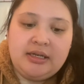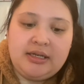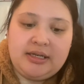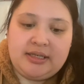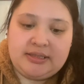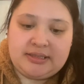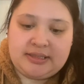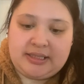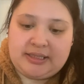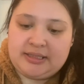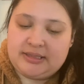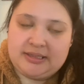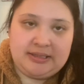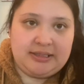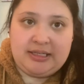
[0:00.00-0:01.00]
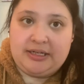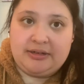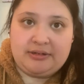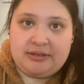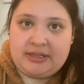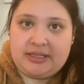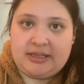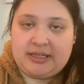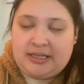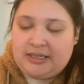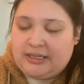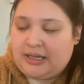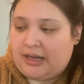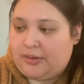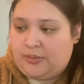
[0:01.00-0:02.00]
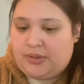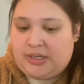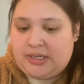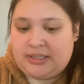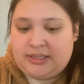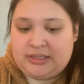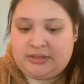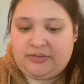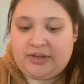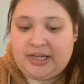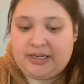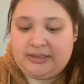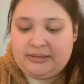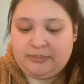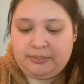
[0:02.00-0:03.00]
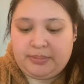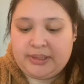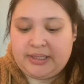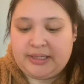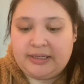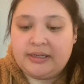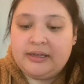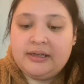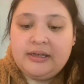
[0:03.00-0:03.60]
It's like a security thing at work. It's fine. But